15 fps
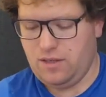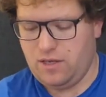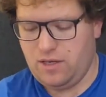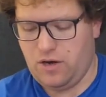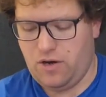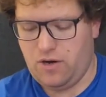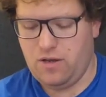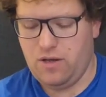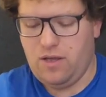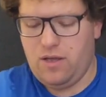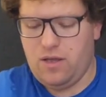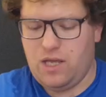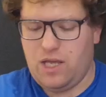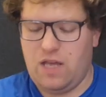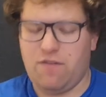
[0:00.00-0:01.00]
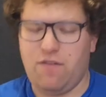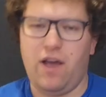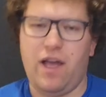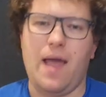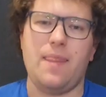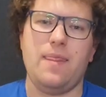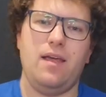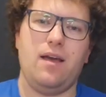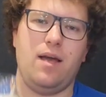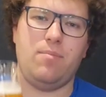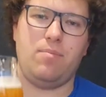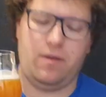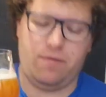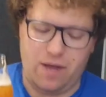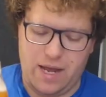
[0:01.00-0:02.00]
You know, if I
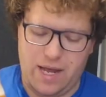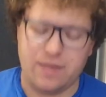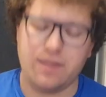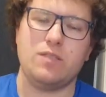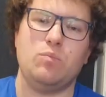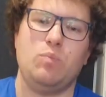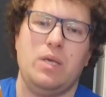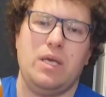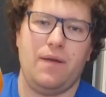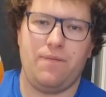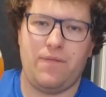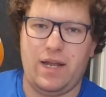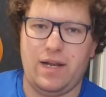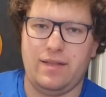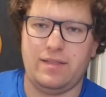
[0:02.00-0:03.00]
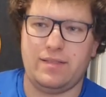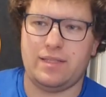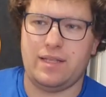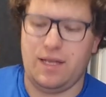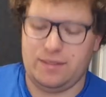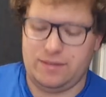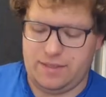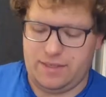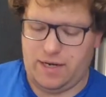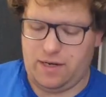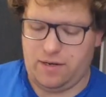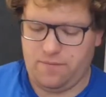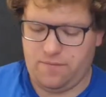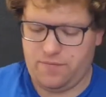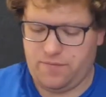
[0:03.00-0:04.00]
had this beer out of this glass
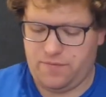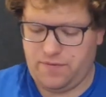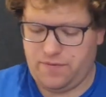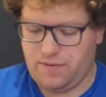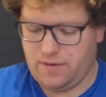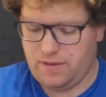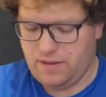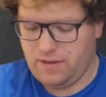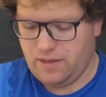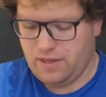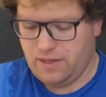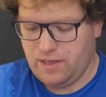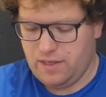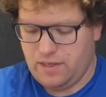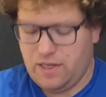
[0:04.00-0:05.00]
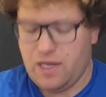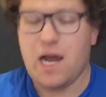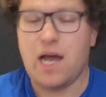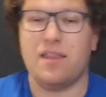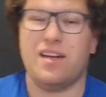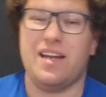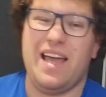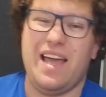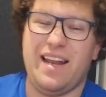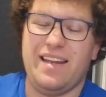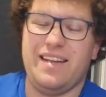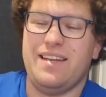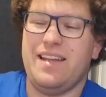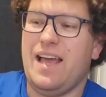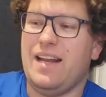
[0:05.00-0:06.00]
today, and then I had
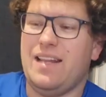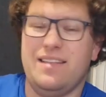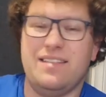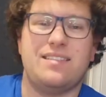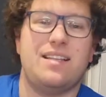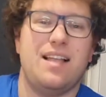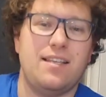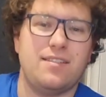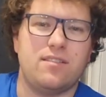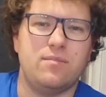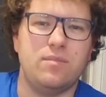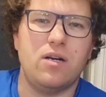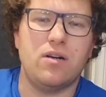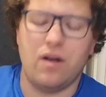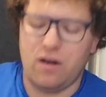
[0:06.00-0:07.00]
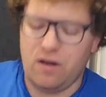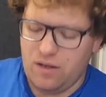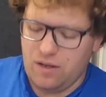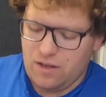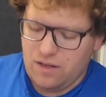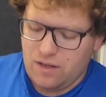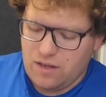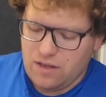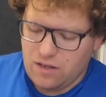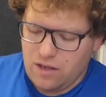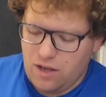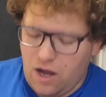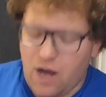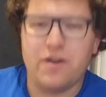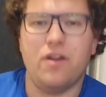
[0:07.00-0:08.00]
it out of this glass tomorrow,
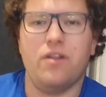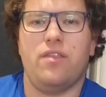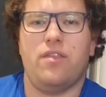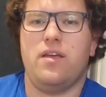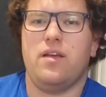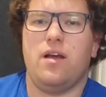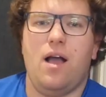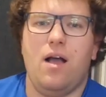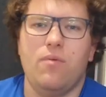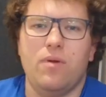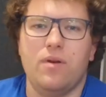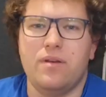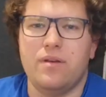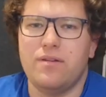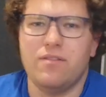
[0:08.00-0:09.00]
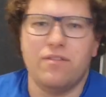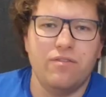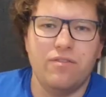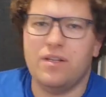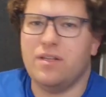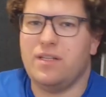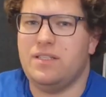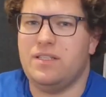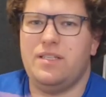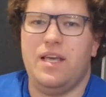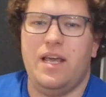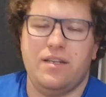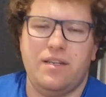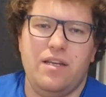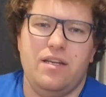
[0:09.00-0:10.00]
I don't think I would really
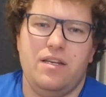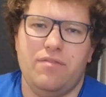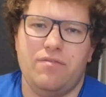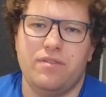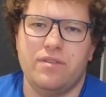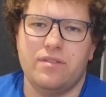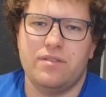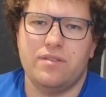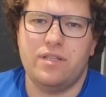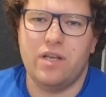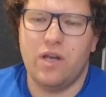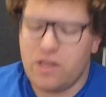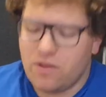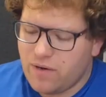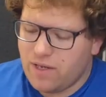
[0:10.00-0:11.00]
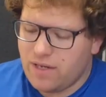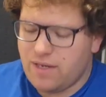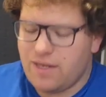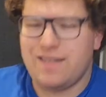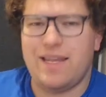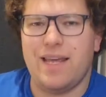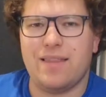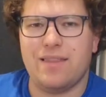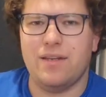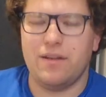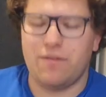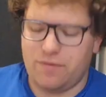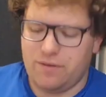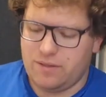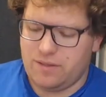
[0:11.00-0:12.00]
detect any difference. The only way to detect the
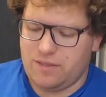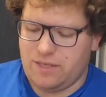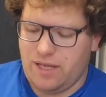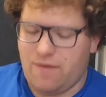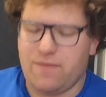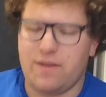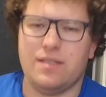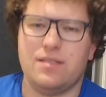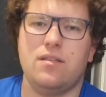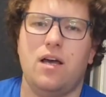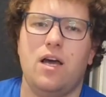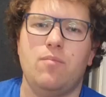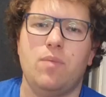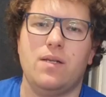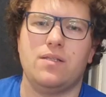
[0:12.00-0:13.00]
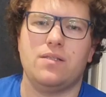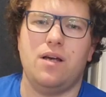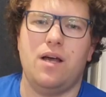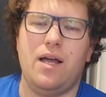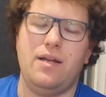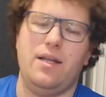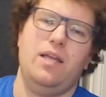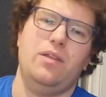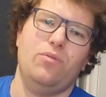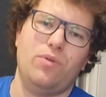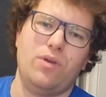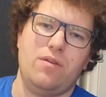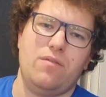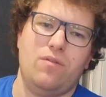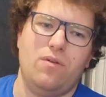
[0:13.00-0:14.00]
difference is having it side by side and
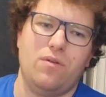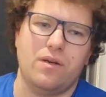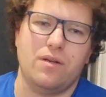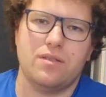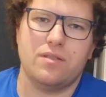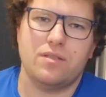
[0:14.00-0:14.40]
looking for it.